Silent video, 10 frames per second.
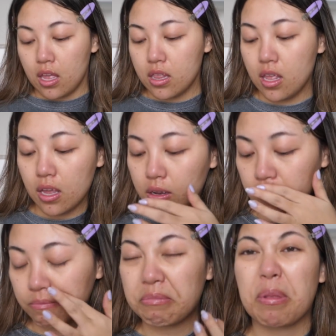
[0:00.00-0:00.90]
And
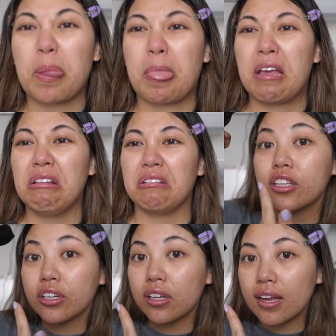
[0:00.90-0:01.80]
then, oh,
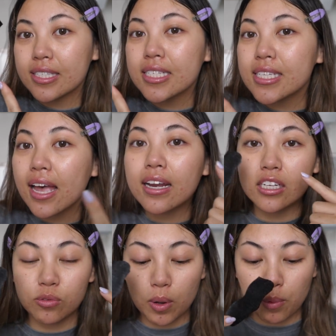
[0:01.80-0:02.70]
the glossy side
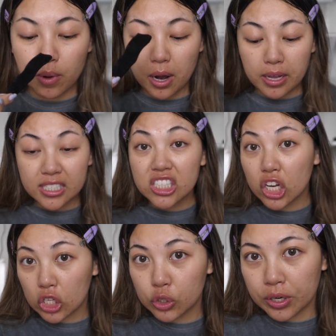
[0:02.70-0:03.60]
is what we want to
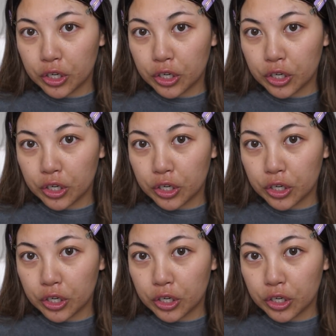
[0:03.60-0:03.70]
stick onto our